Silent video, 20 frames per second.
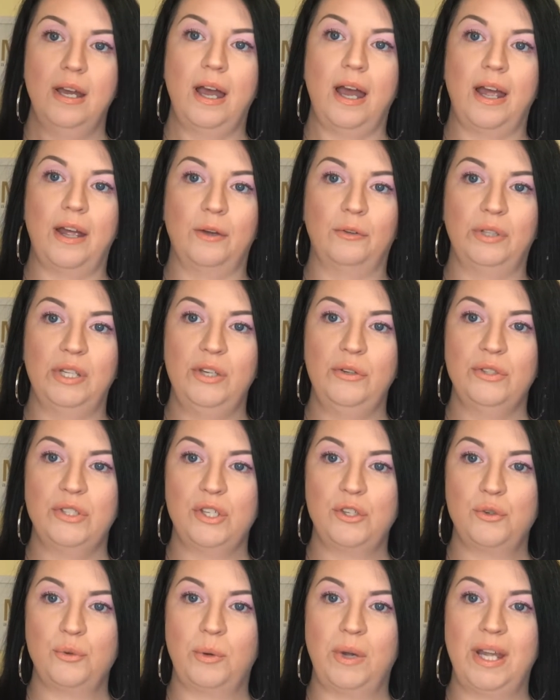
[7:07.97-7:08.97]
I only used
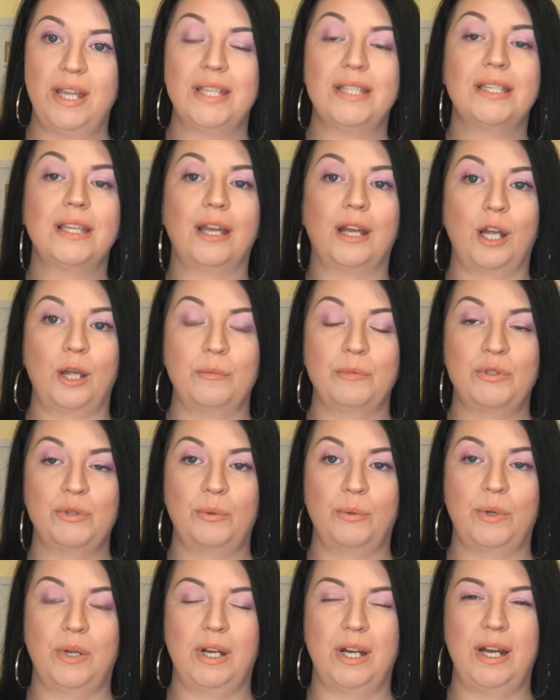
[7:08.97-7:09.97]
it twice and I'm sold on.